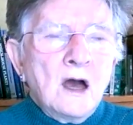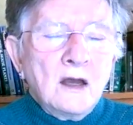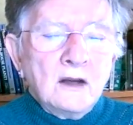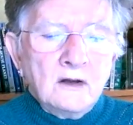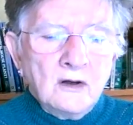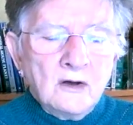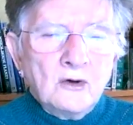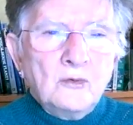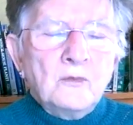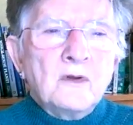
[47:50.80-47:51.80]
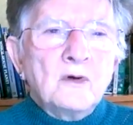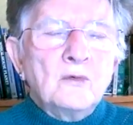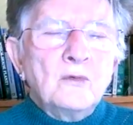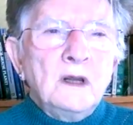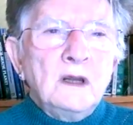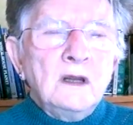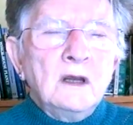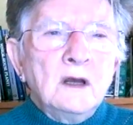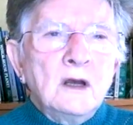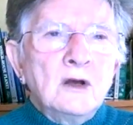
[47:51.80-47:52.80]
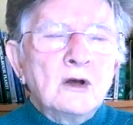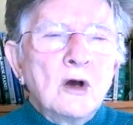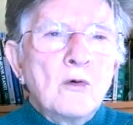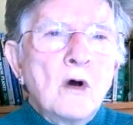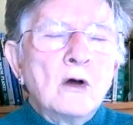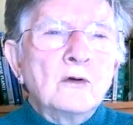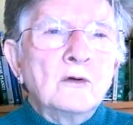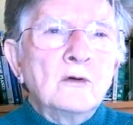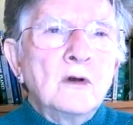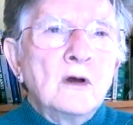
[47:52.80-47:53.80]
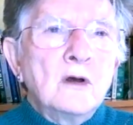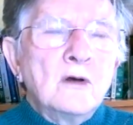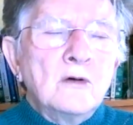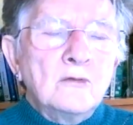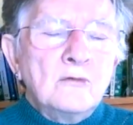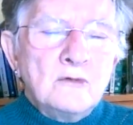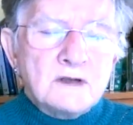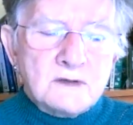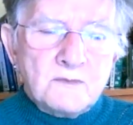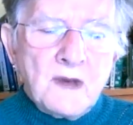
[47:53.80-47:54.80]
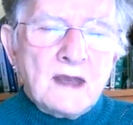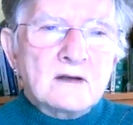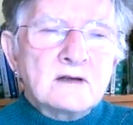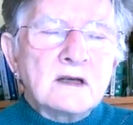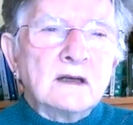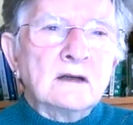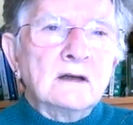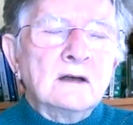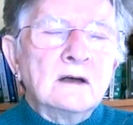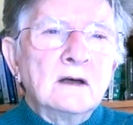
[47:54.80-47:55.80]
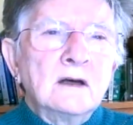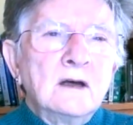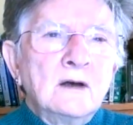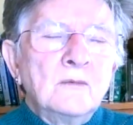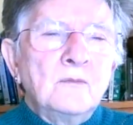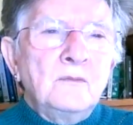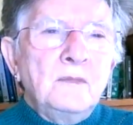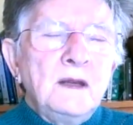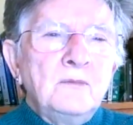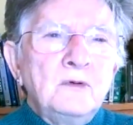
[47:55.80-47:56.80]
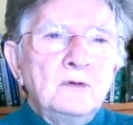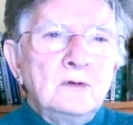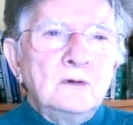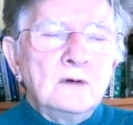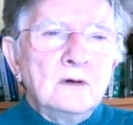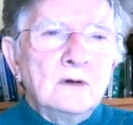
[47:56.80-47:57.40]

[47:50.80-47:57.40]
I hope that we go on respecting people